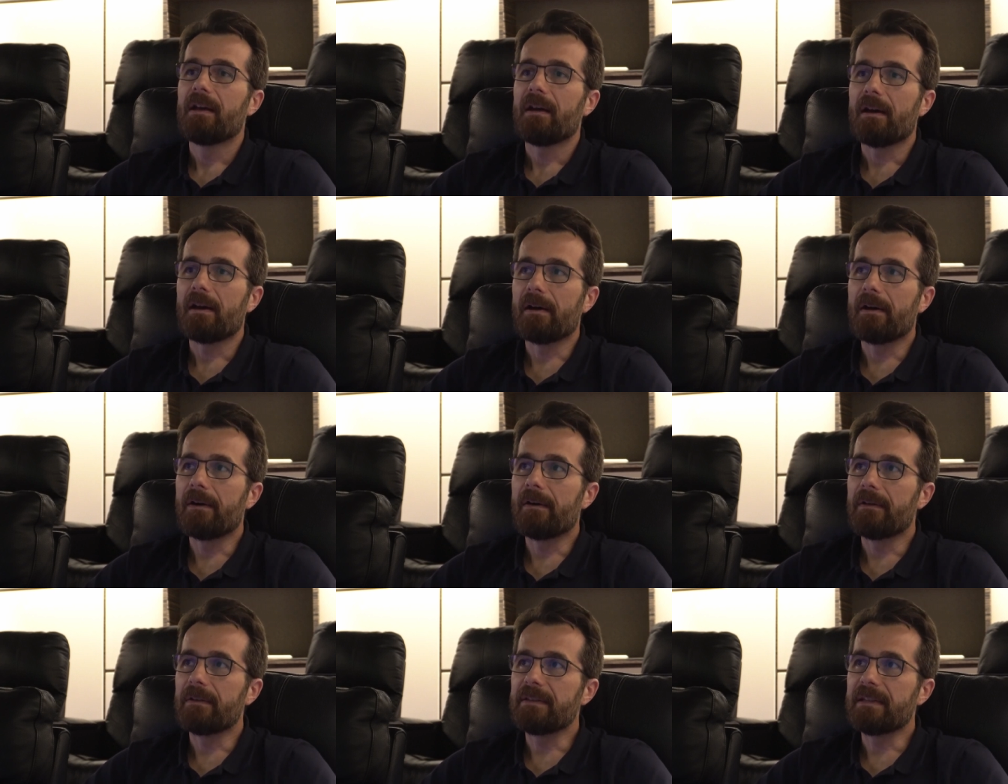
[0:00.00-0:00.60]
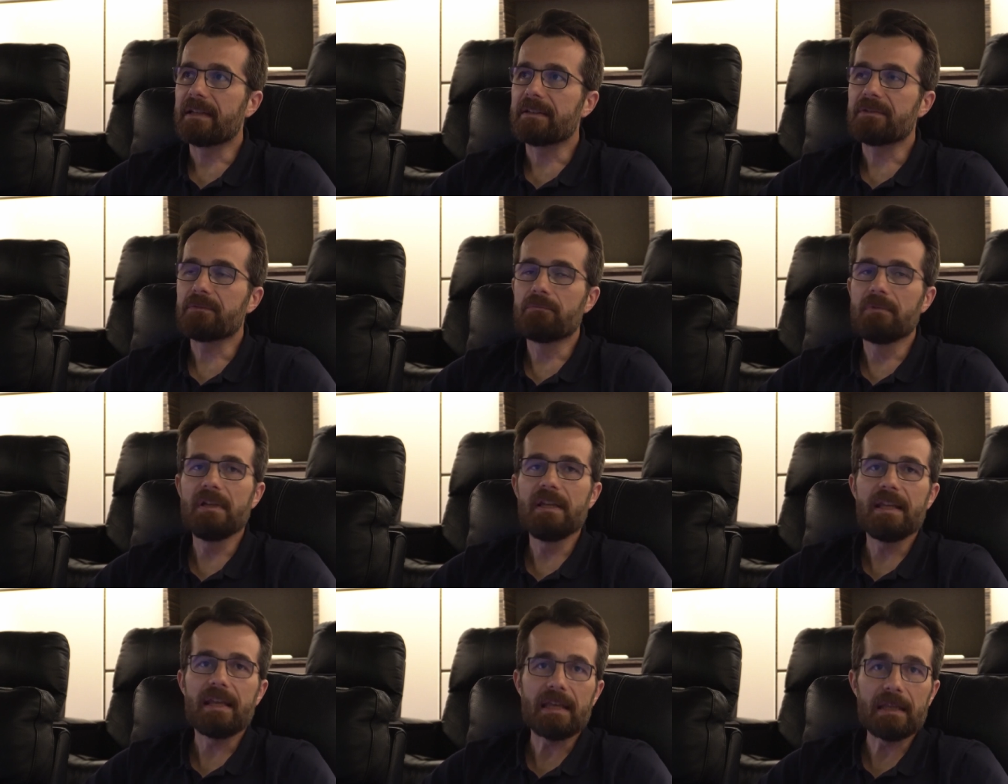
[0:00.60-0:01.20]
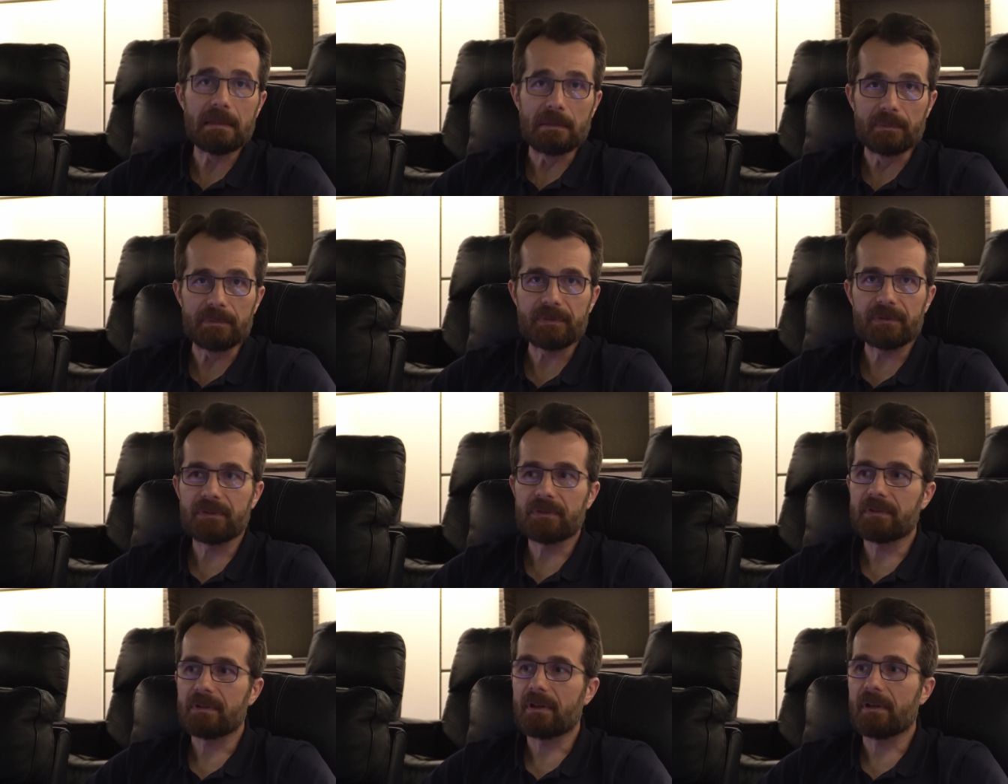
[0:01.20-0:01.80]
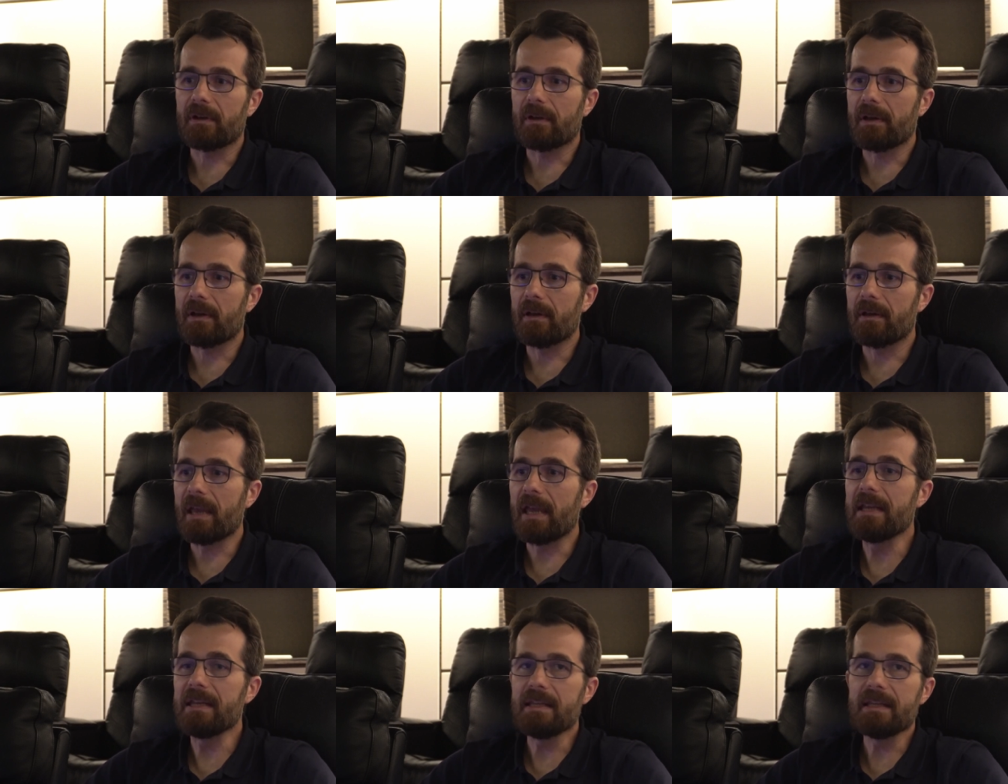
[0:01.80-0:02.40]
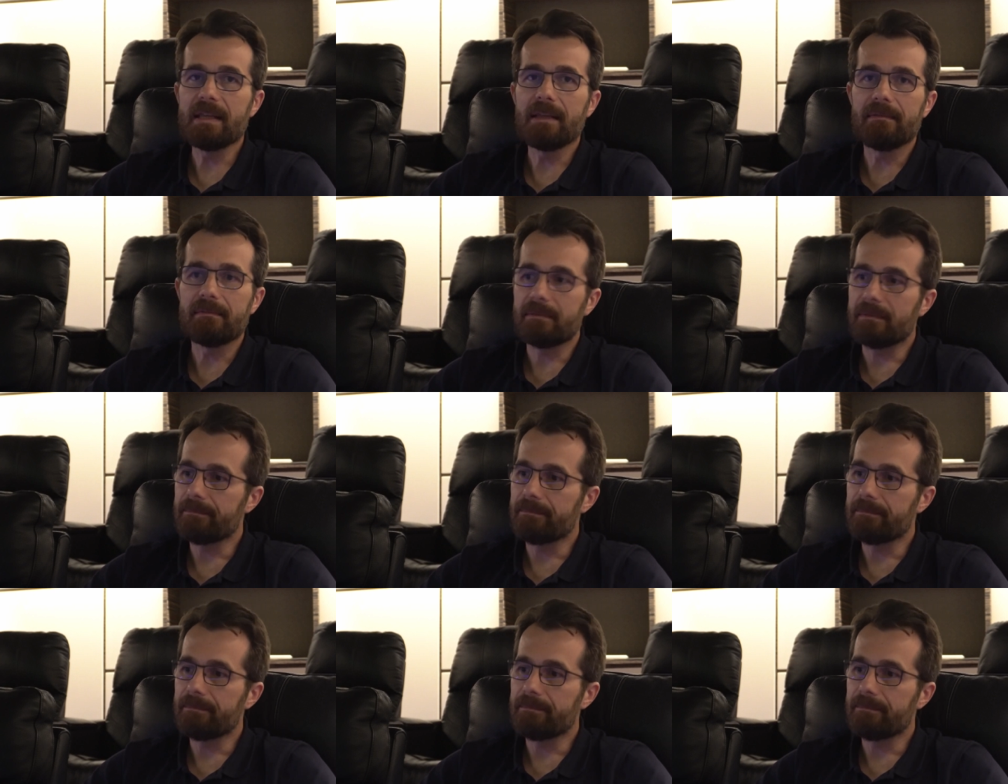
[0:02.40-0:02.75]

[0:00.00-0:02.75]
Uh, that really helps any